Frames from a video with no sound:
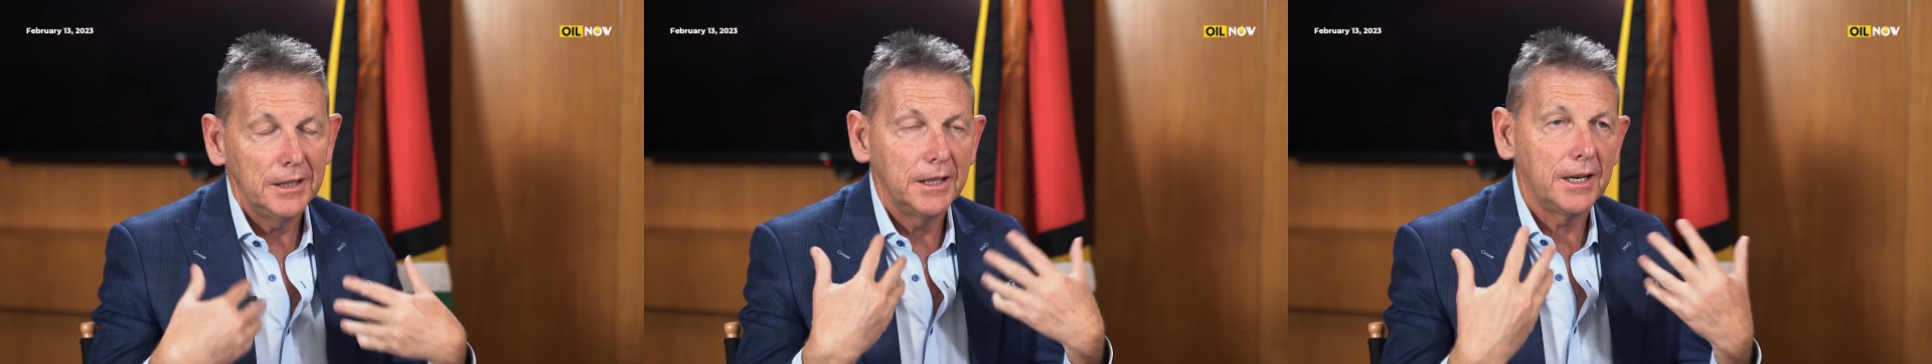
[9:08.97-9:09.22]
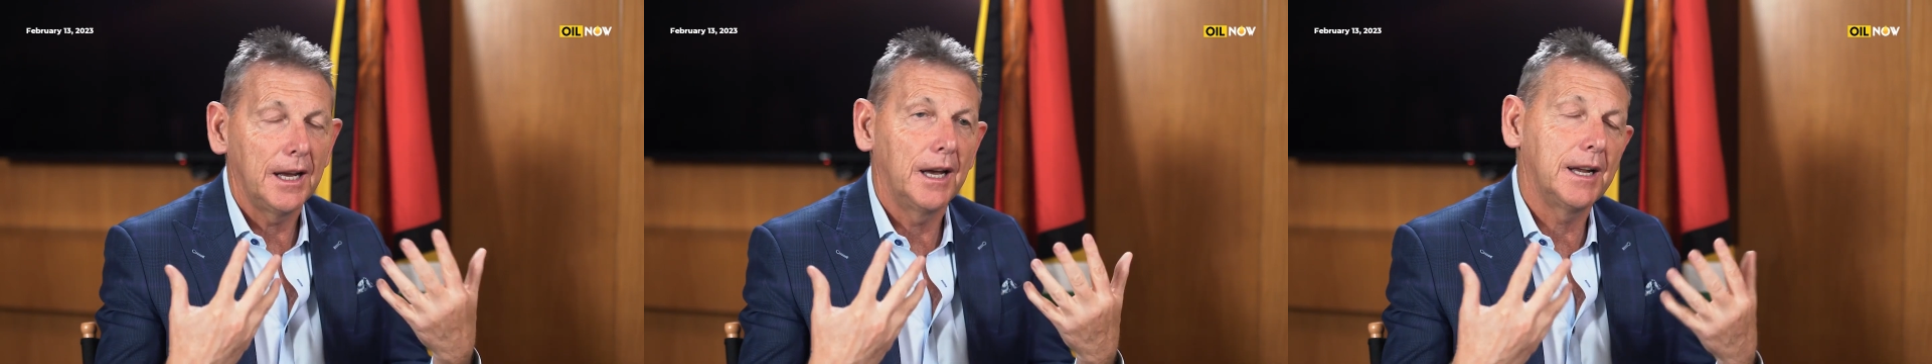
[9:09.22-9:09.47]

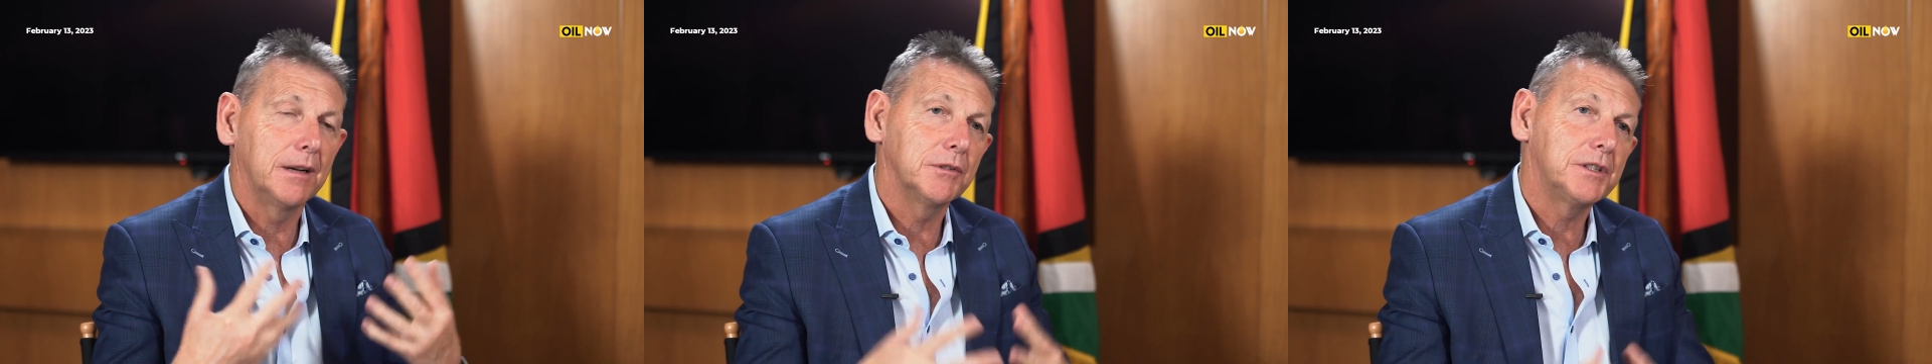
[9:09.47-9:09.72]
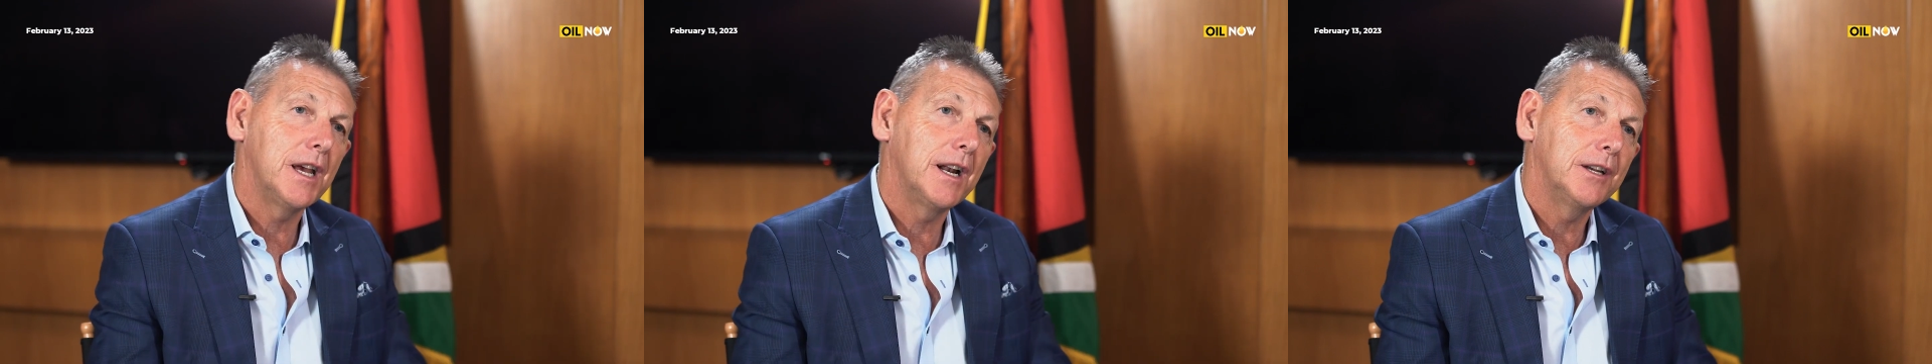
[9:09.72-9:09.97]
And I will
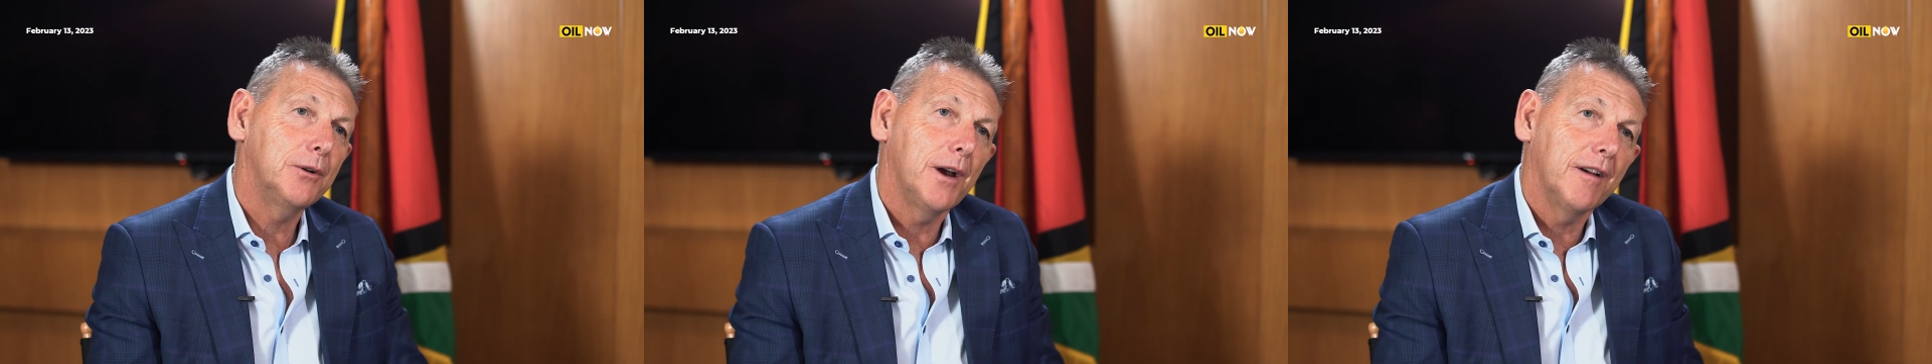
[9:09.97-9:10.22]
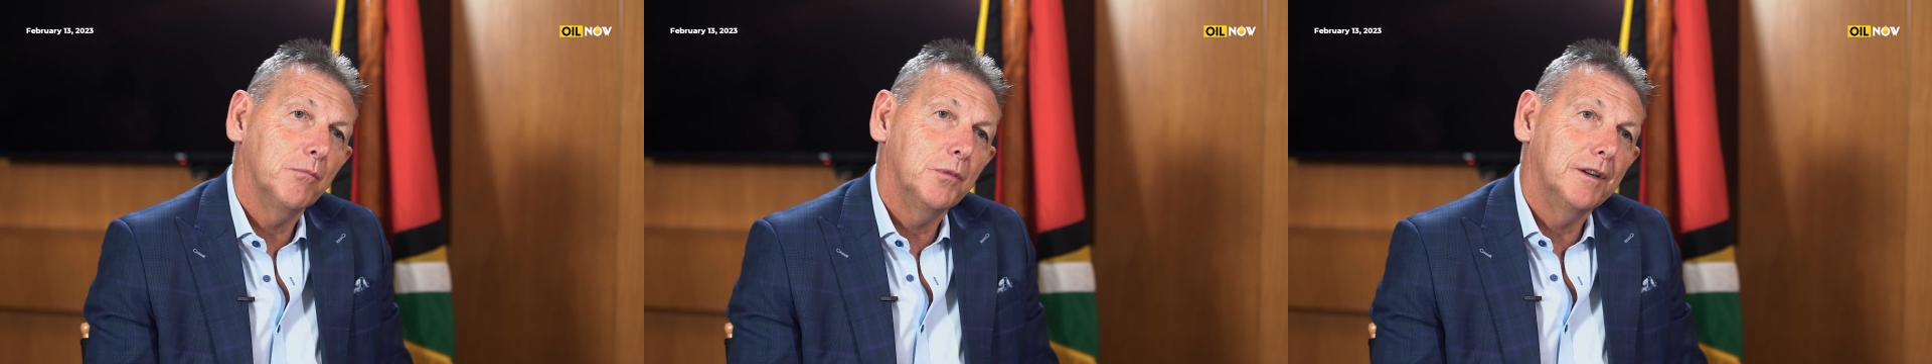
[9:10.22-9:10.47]
tell you,
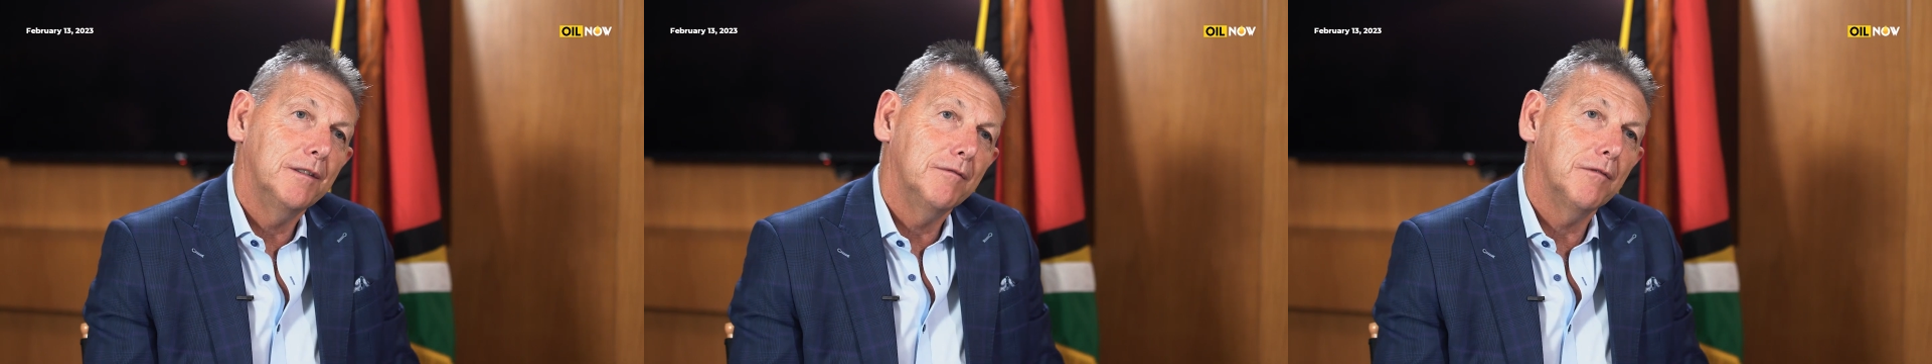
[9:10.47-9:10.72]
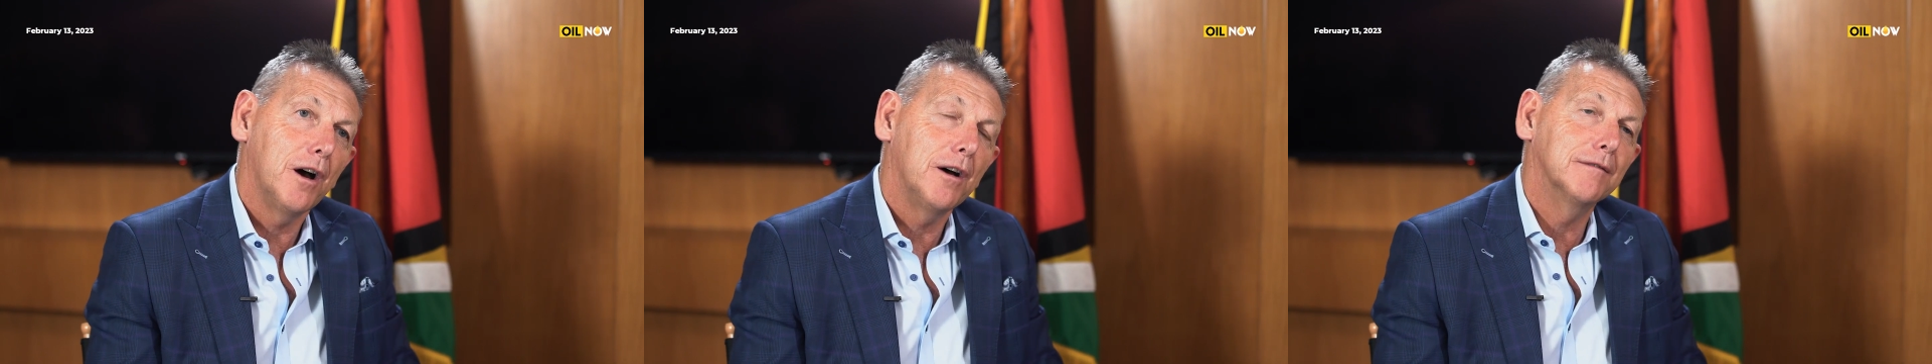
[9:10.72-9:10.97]
having been
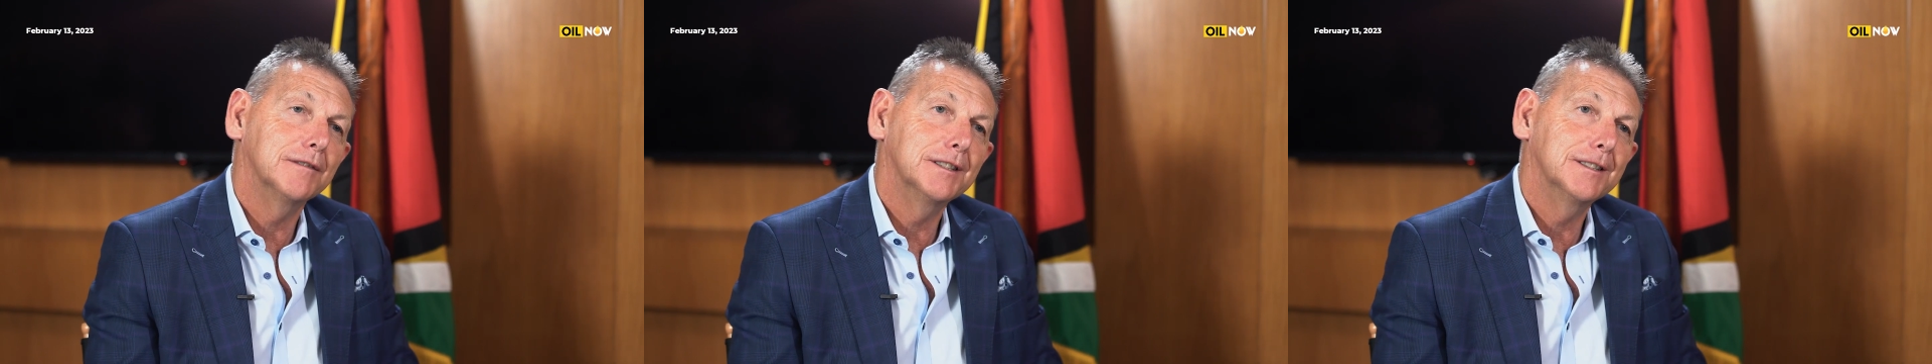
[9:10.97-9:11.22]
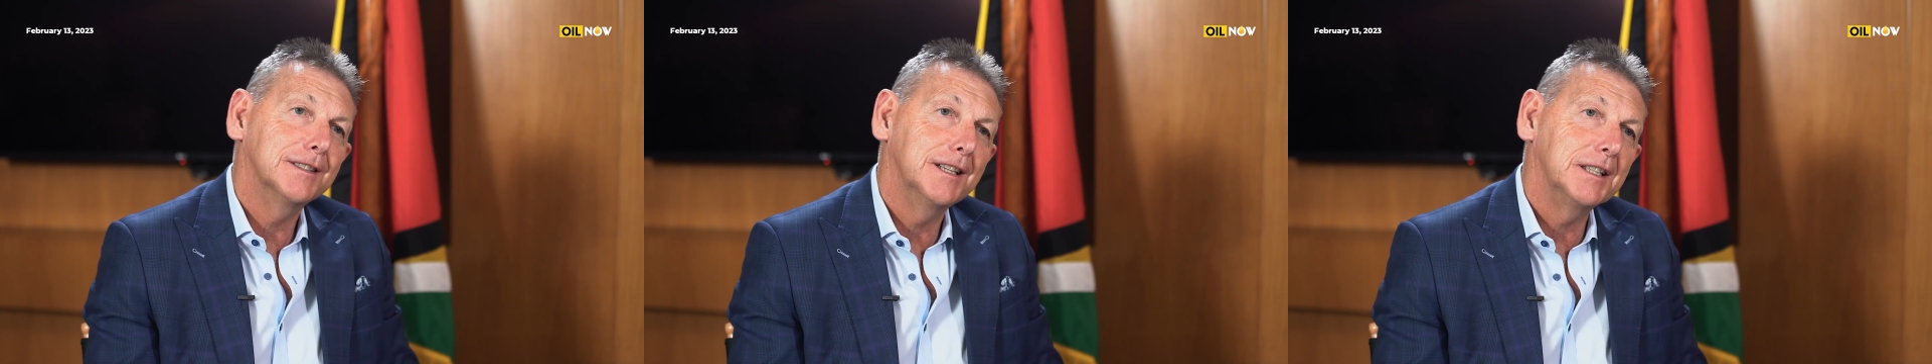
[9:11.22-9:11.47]
involved
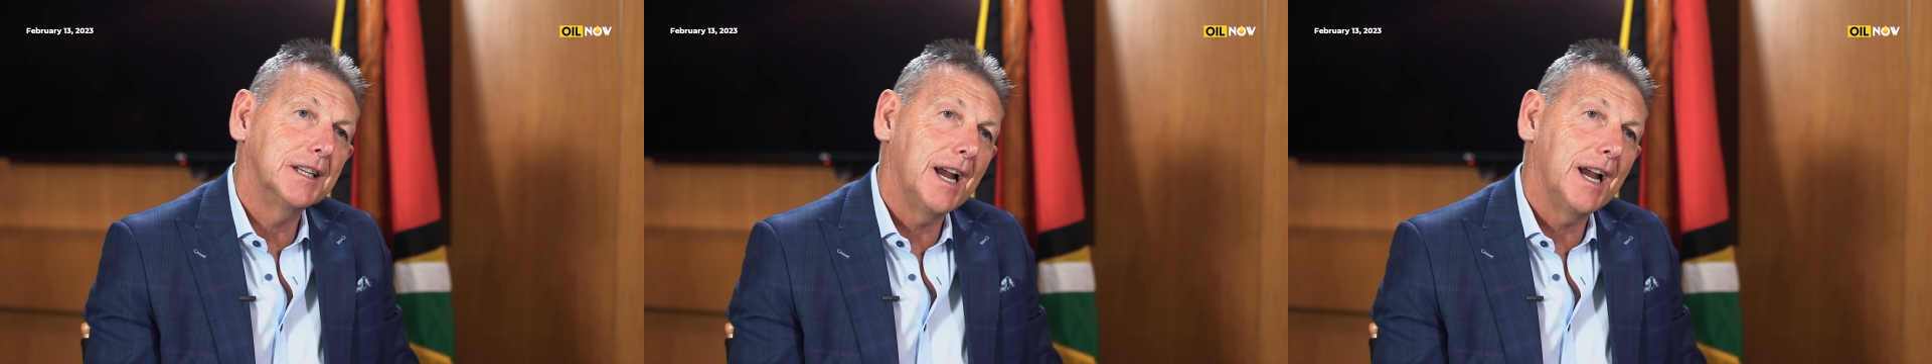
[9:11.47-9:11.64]
in